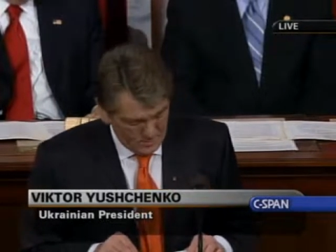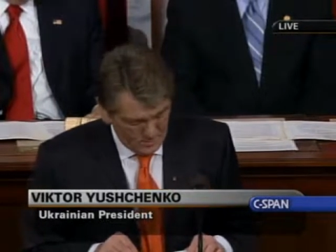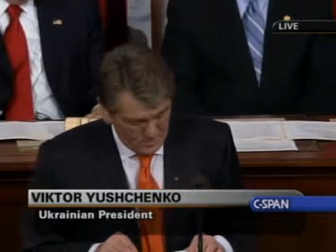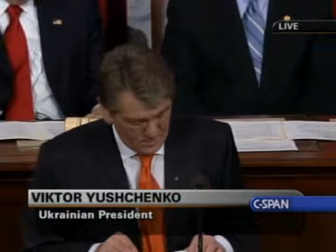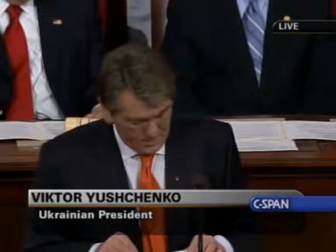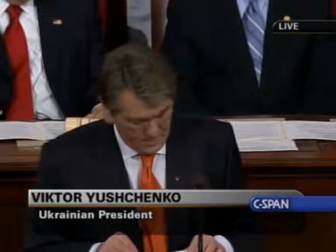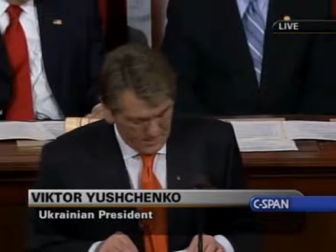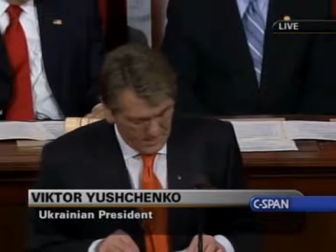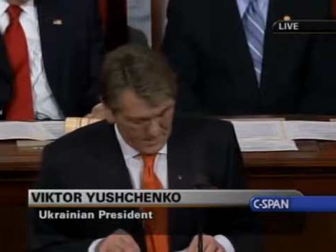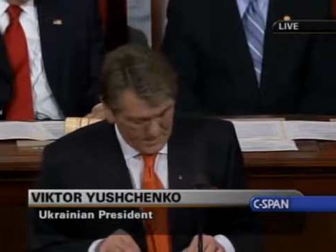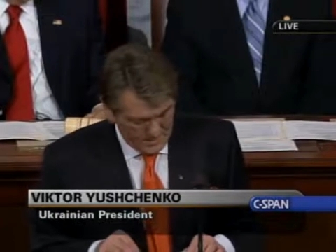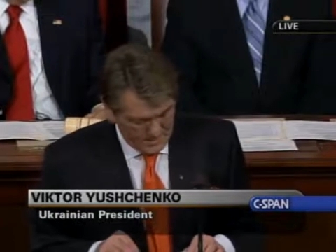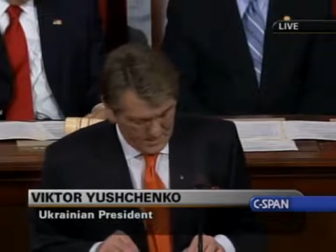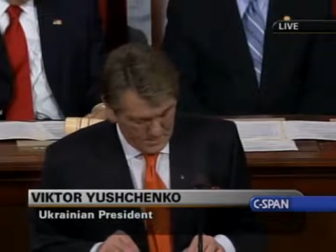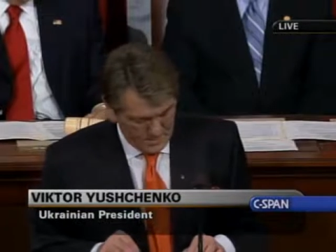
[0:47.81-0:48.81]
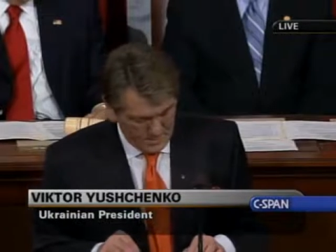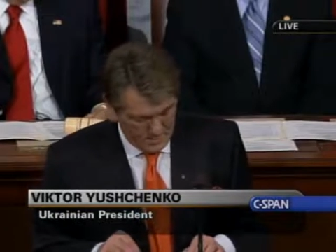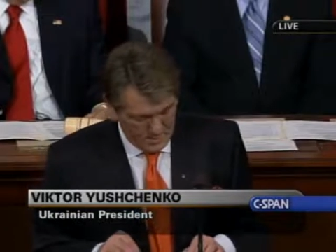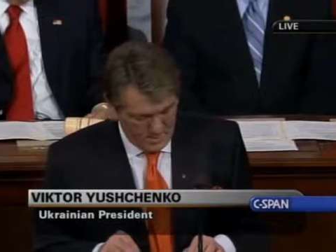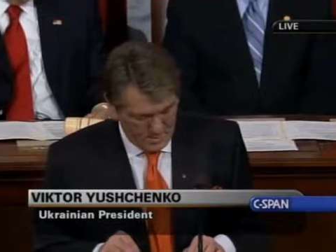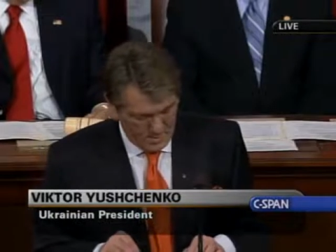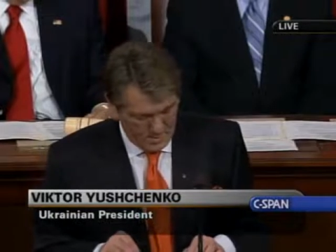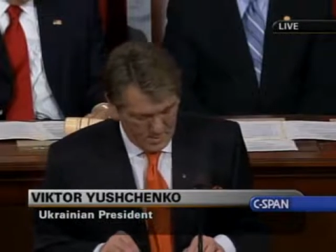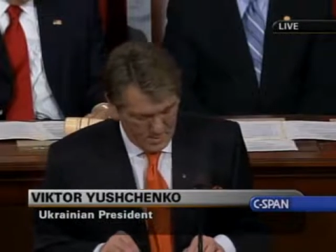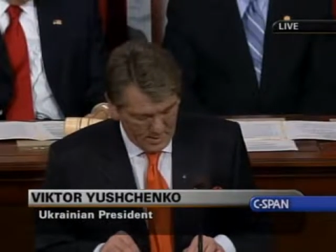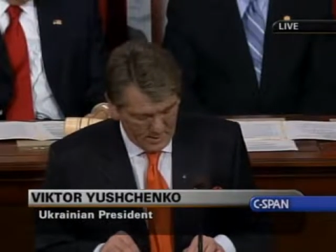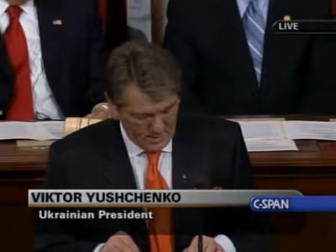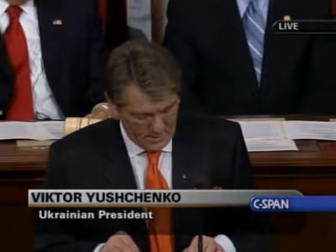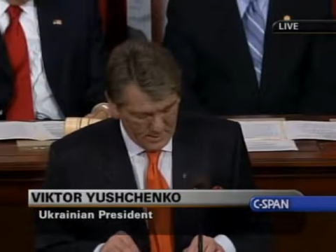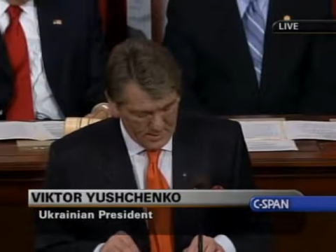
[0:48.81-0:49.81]
In this space of freedom,
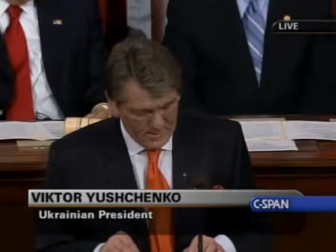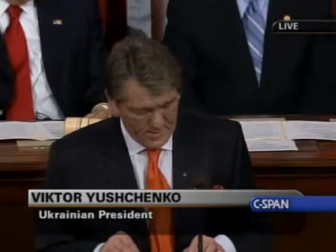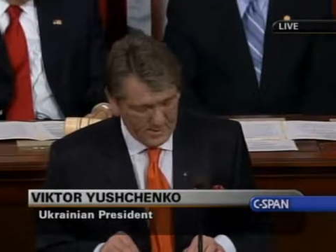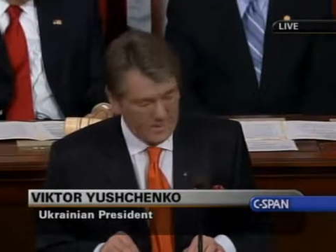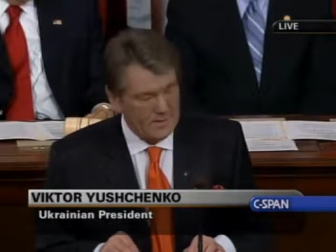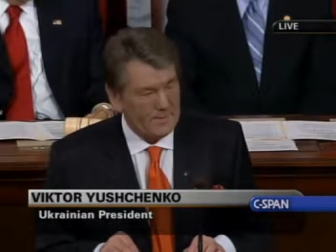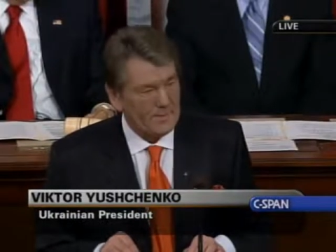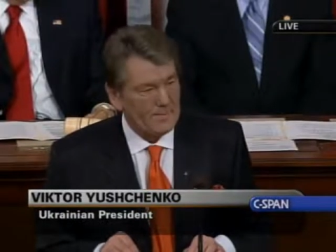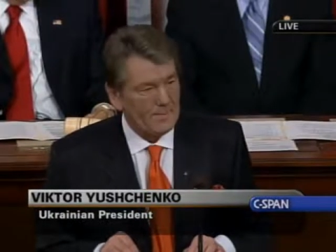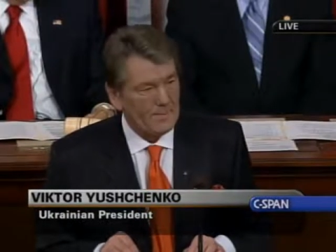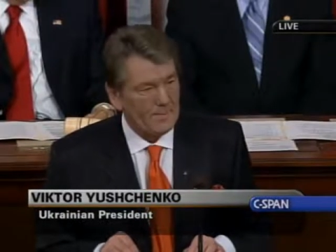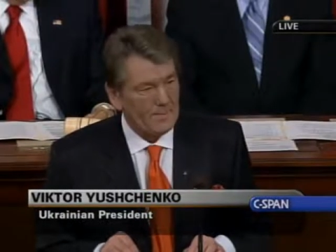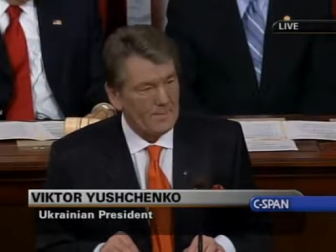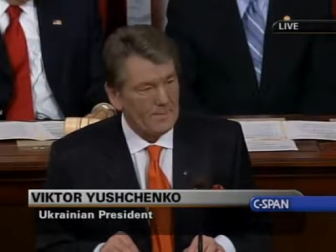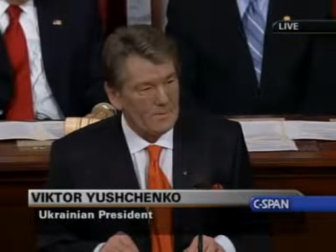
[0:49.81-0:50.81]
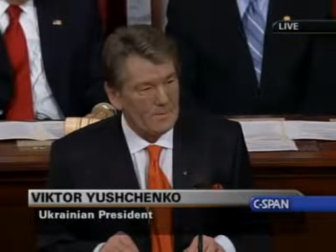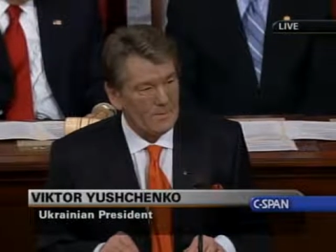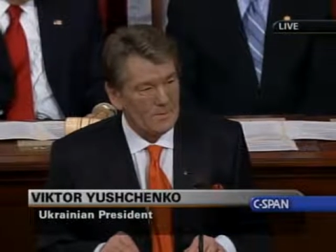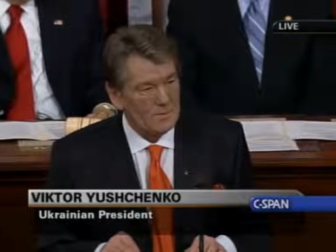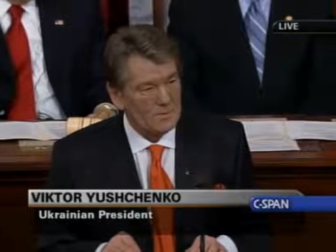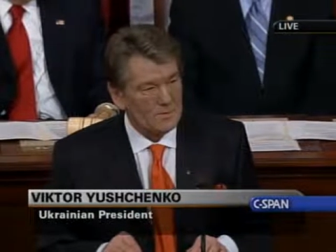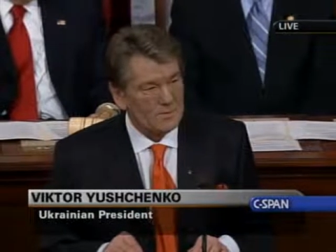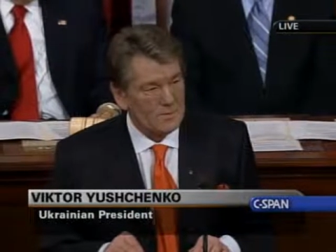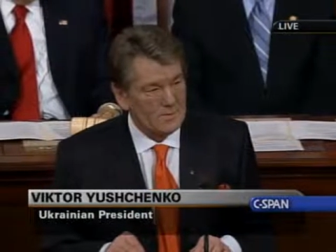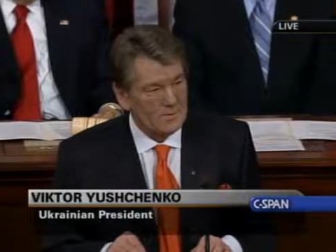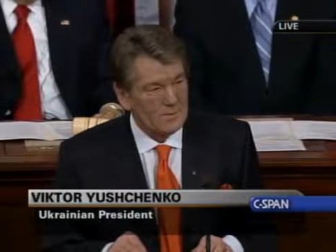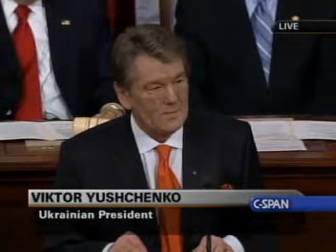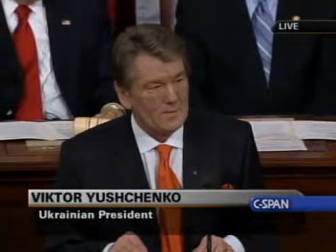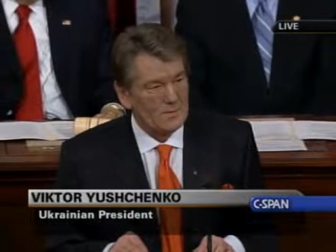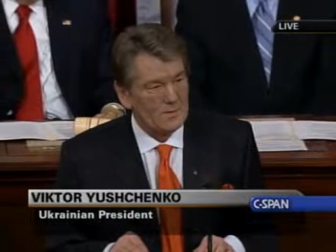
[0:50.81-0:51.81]
no iron
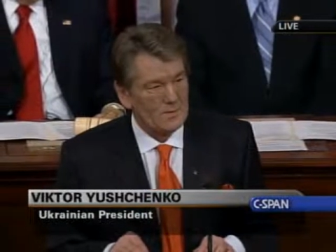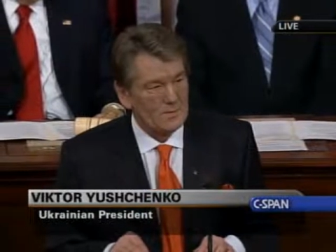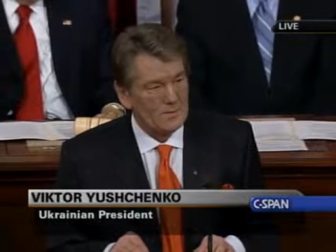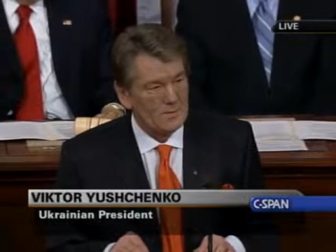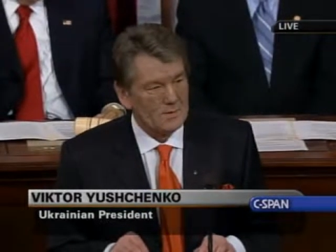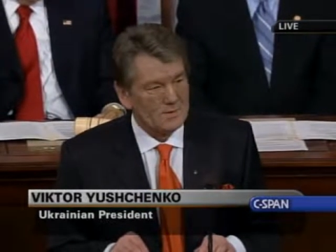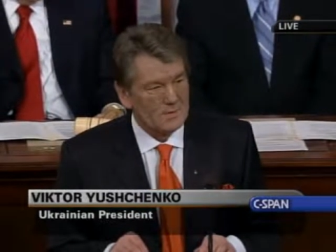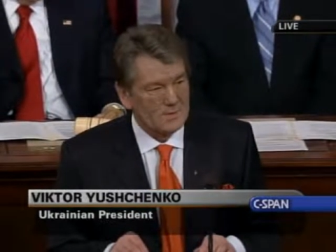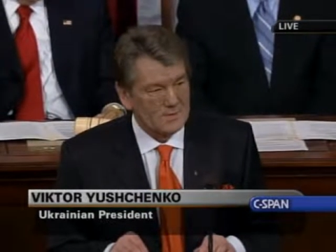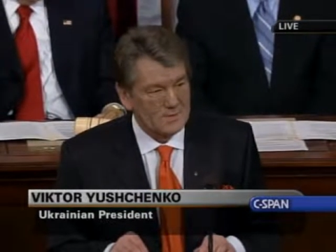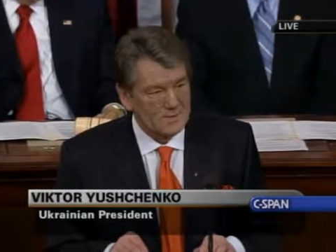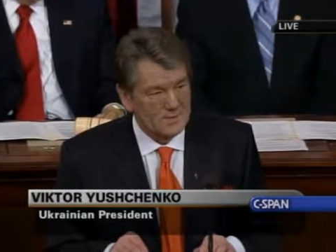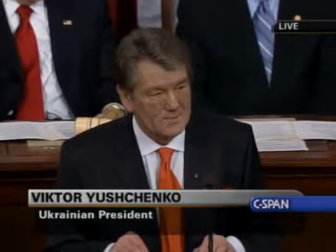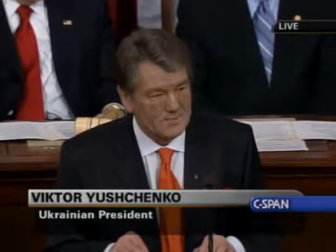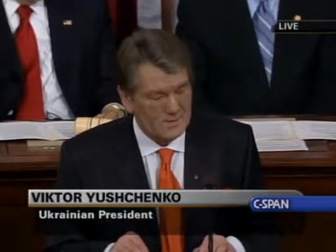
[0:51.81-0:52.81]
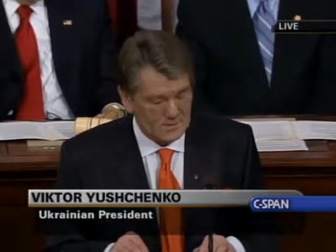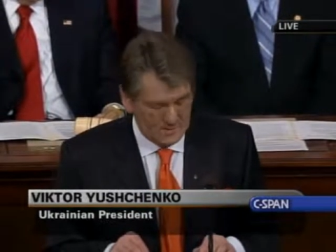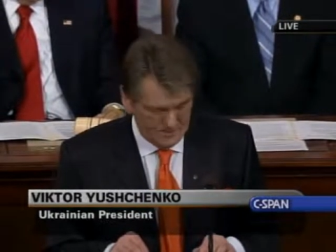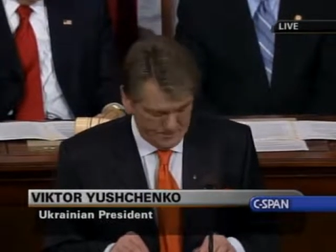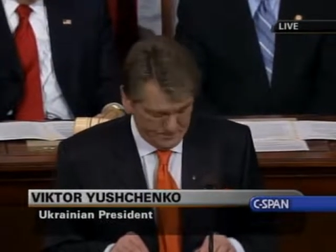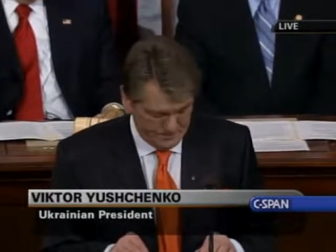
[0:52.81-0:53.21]
curtain could divide